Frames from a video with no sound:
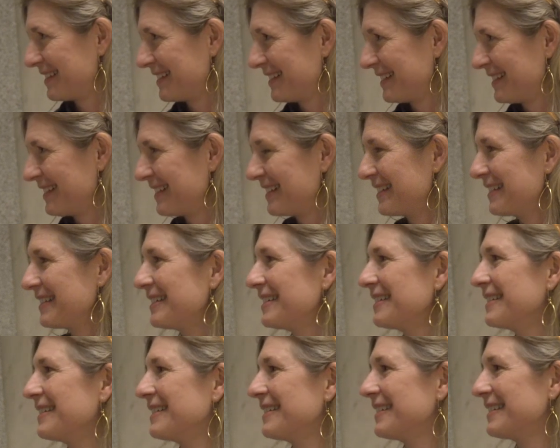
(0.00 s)
And if not
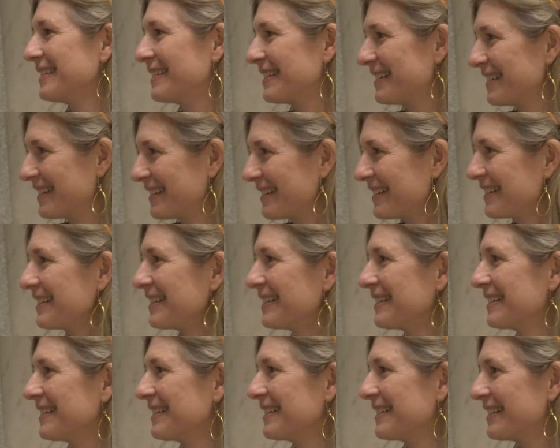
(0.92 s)
a song, a
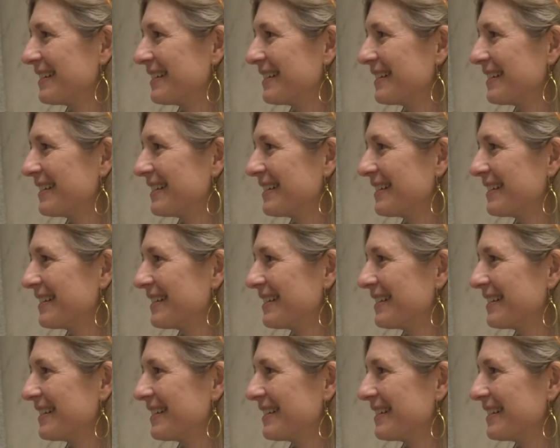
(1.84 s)
yodel.